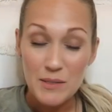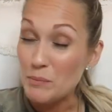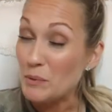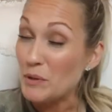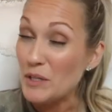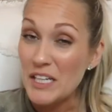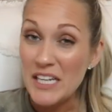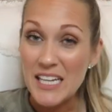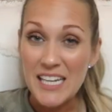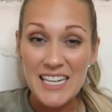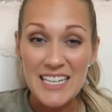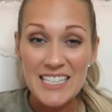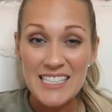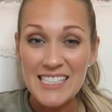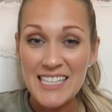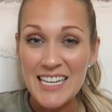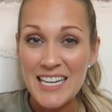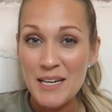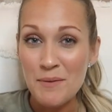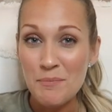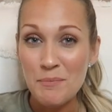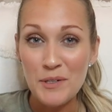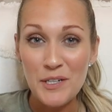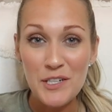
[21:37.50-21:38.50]
pretty
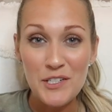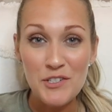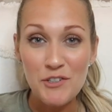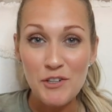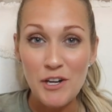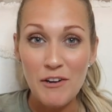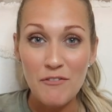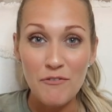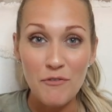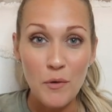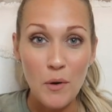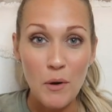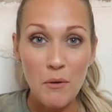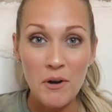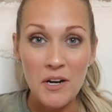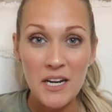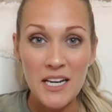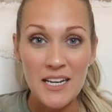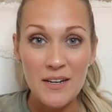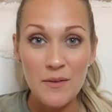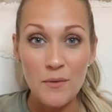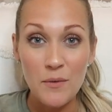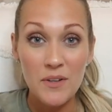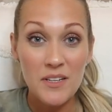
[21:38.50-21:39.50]
easy, pretty
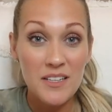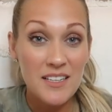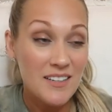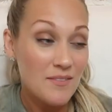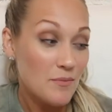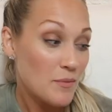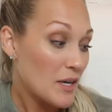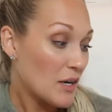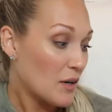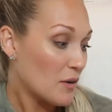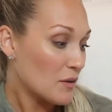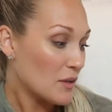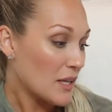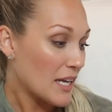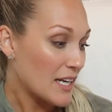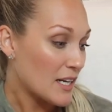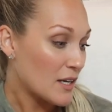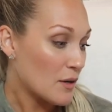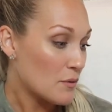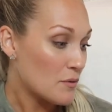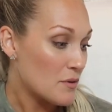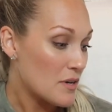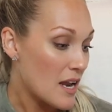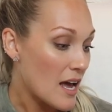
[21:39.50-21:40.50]
straightforward. Don't, we don't
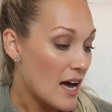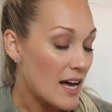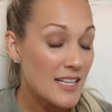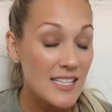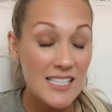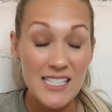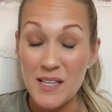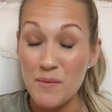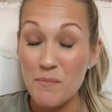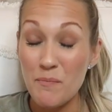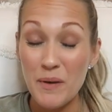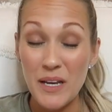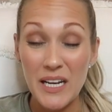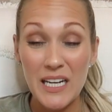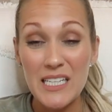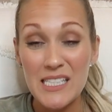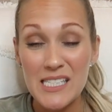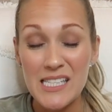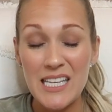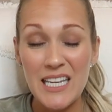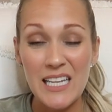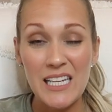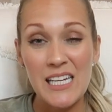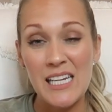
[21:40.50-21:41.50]
like go nuts. The
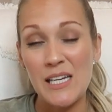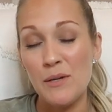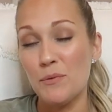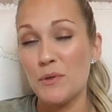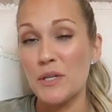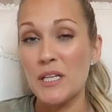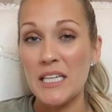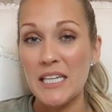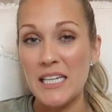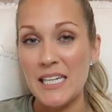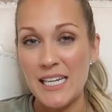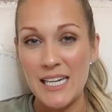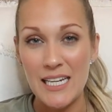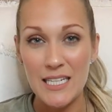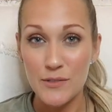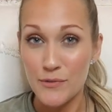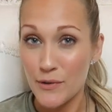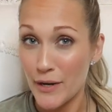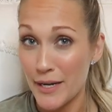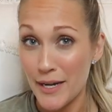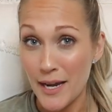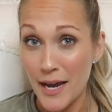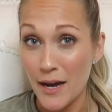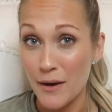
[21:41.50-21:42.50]
biggest thing he really
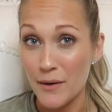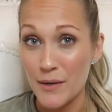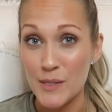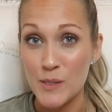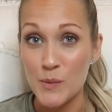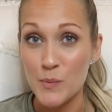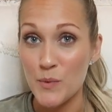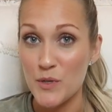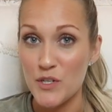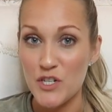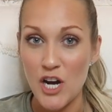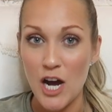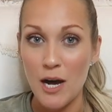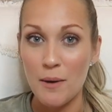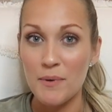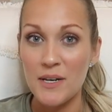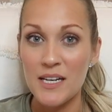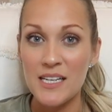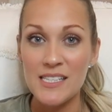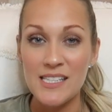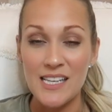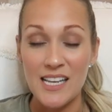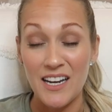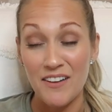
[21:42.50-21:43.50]
needs right now is
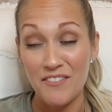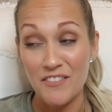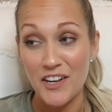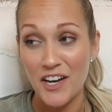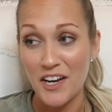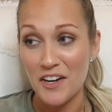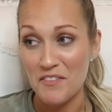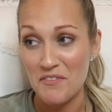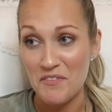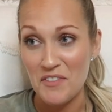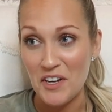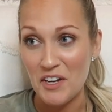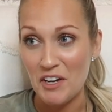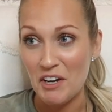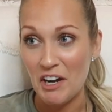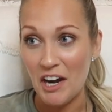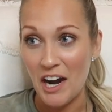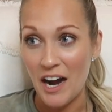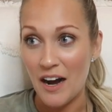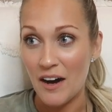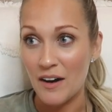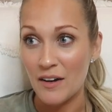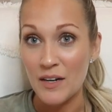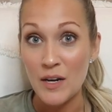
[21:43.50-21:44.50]
pajamas and I've got to
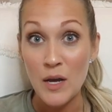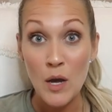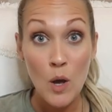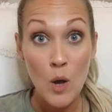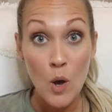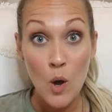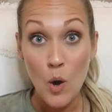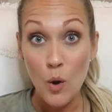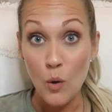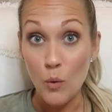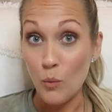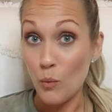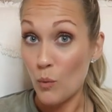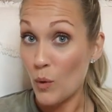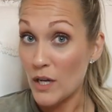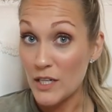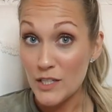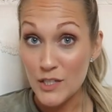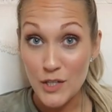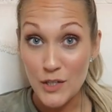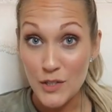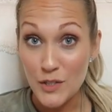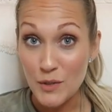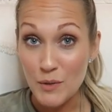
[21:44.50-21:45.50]
figure out
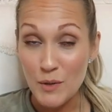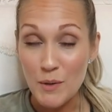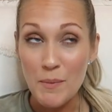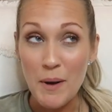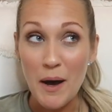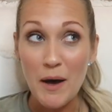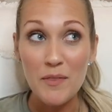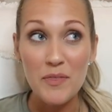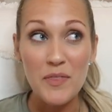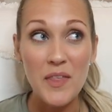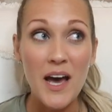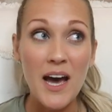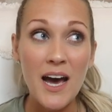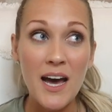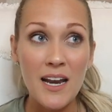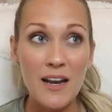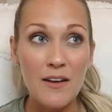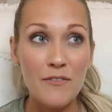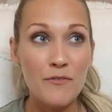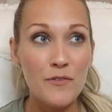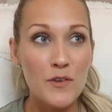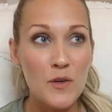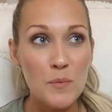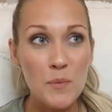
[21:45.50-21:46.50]
what to do about
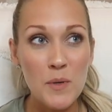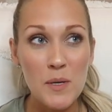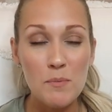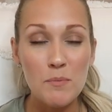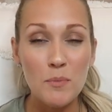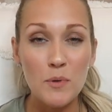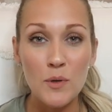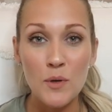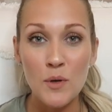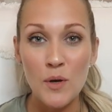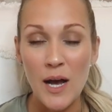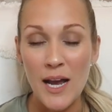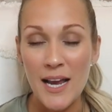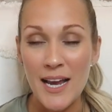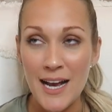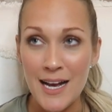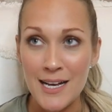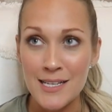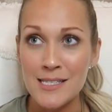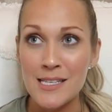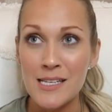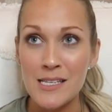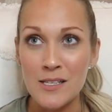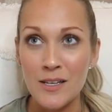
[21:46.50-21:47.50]
that. A few people, I
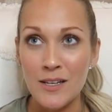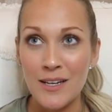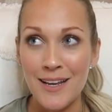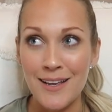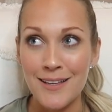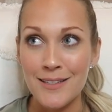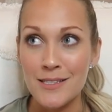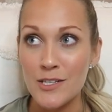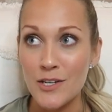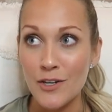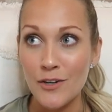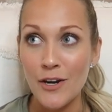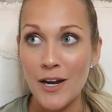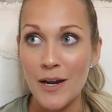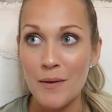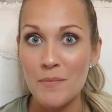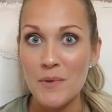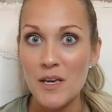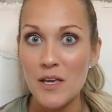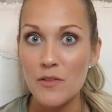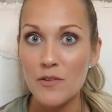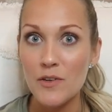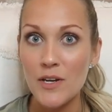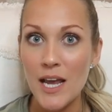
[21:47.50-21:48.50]
asked this on
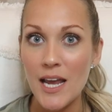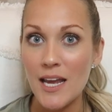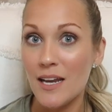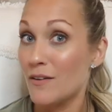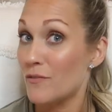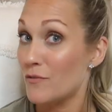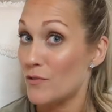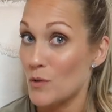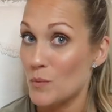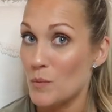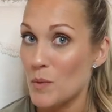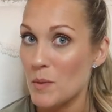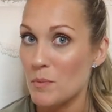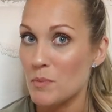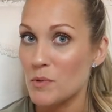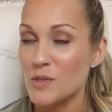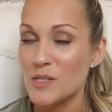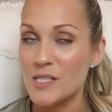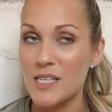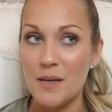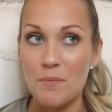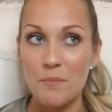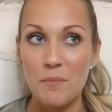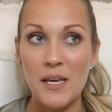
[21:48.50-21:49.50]
Instagram the other day and a few people
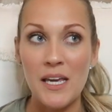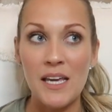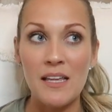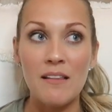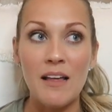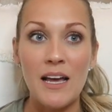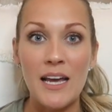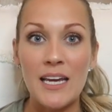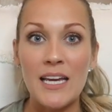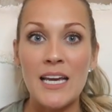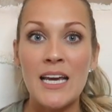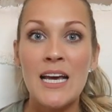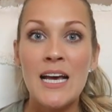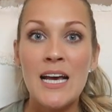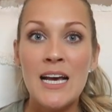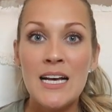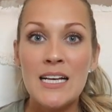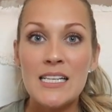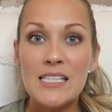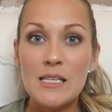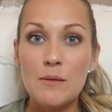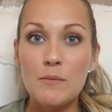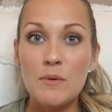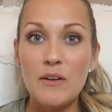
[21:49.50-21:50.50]
sent me like
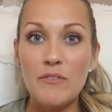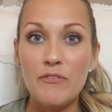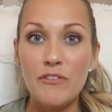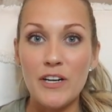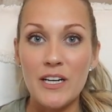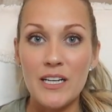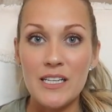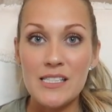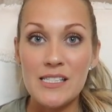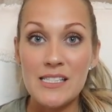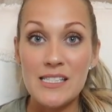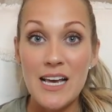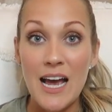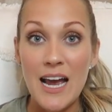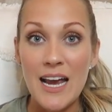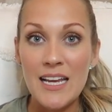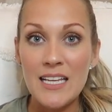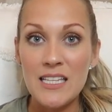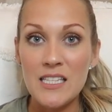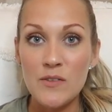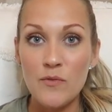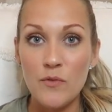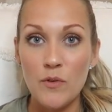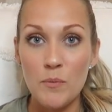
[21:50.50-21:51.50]
some different
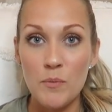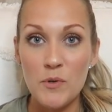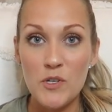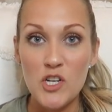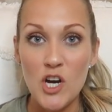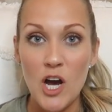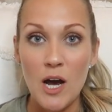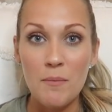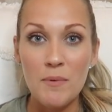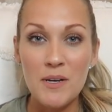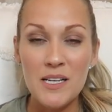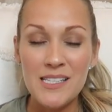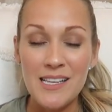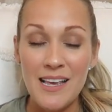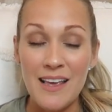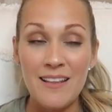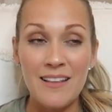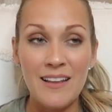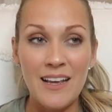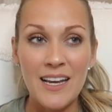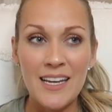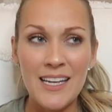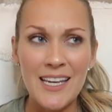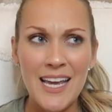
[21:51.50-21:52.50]
sites for pajamas
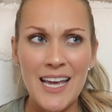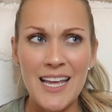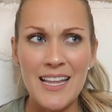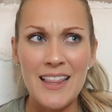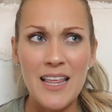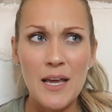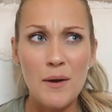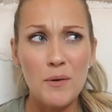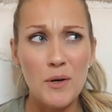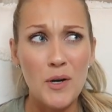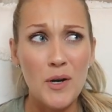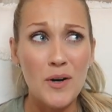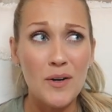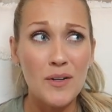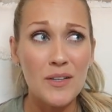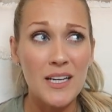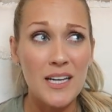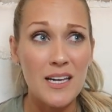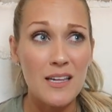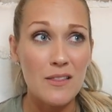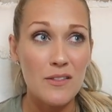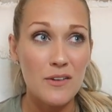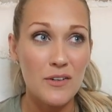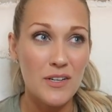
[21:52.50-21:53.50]
and again, they were all
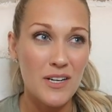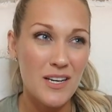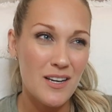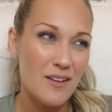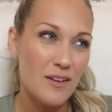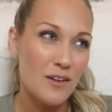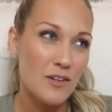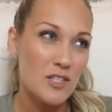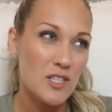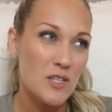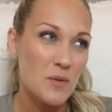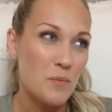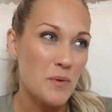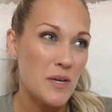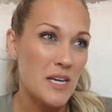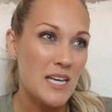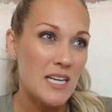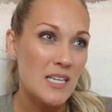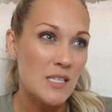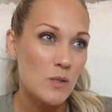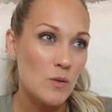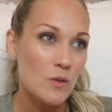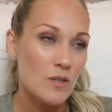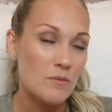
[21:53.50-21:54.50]
like $30 a
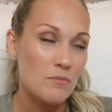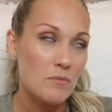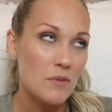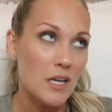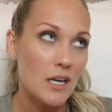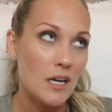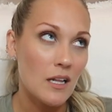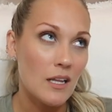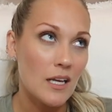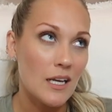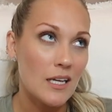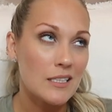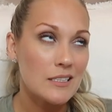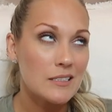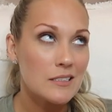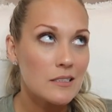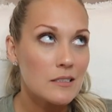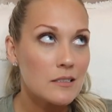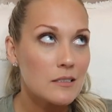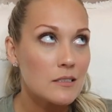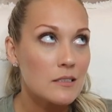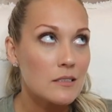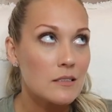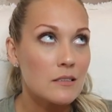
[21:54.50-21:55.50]
piece, which I'm kind of like,
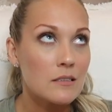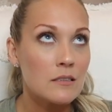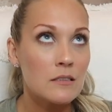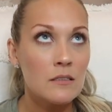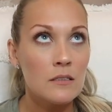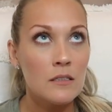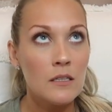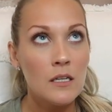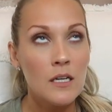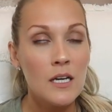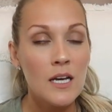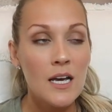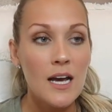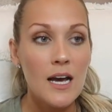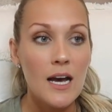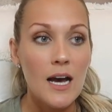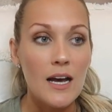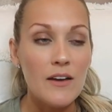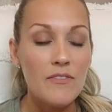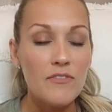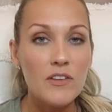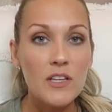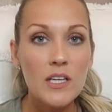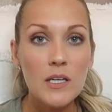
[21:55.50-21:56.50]
ugh.
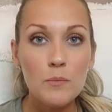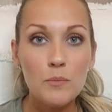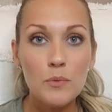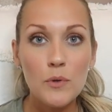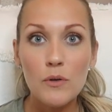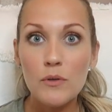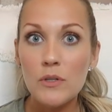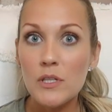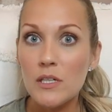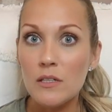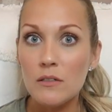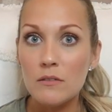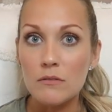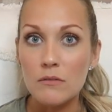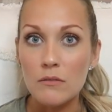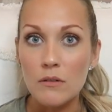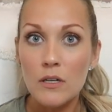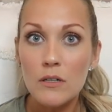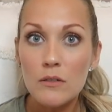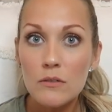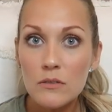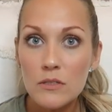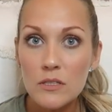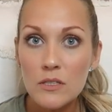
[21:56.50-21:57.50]
I feel like Brody
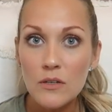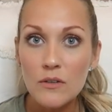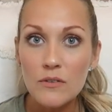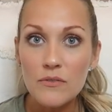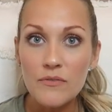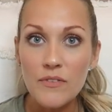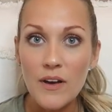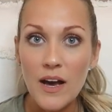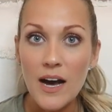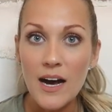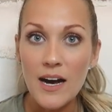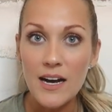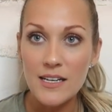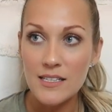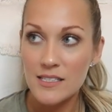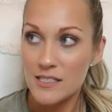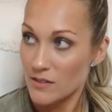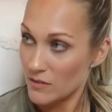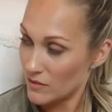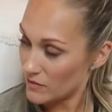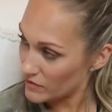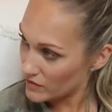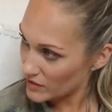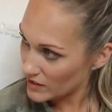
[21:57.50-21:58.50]
grows so
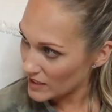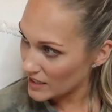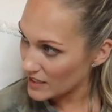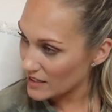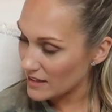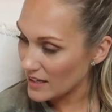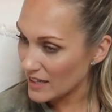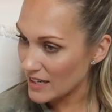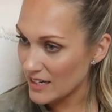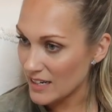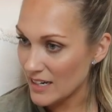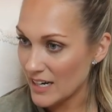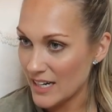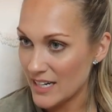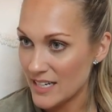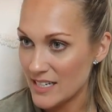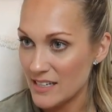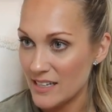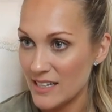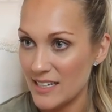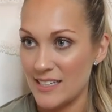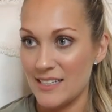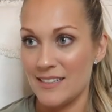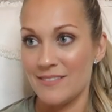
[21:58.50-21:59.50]
fast. I feel like that kind
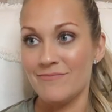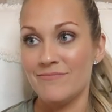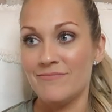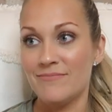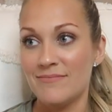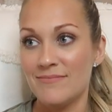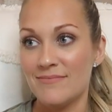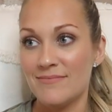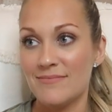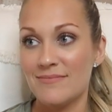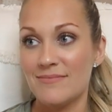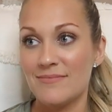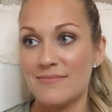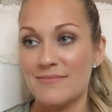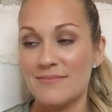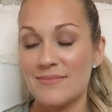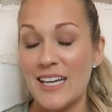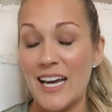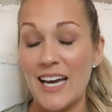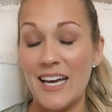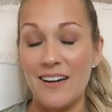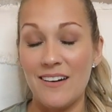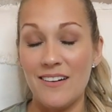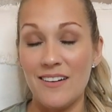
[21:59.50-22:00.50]
of like,
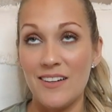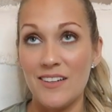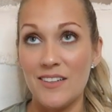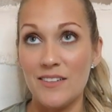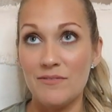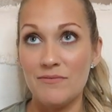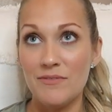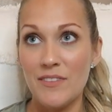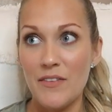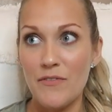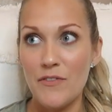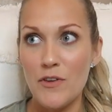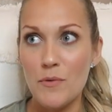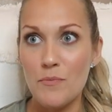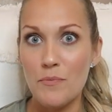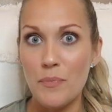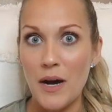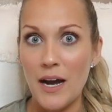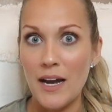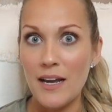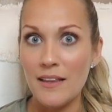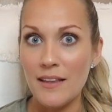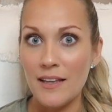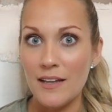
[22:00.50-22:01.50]
I don't know. If you
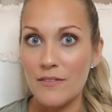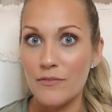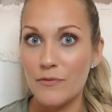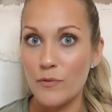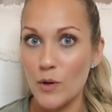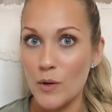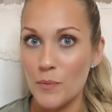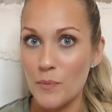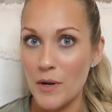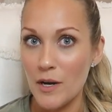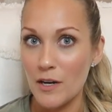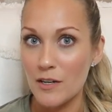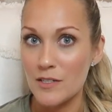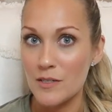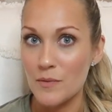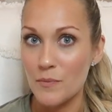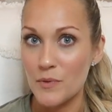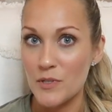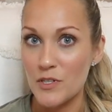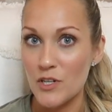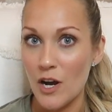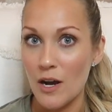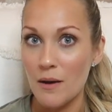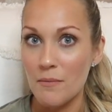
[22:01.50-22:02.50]
buy like four pairs
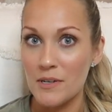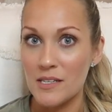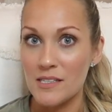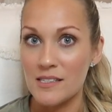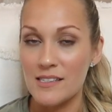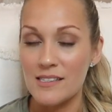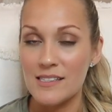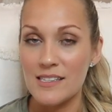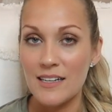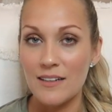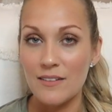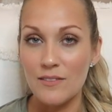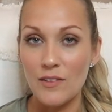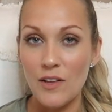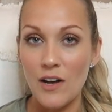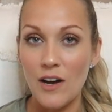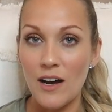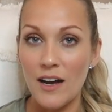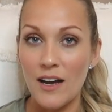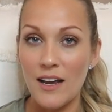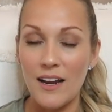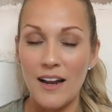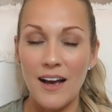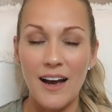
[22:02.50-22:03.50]
of pajamas, it's like a
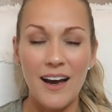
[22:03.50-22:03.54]
lot.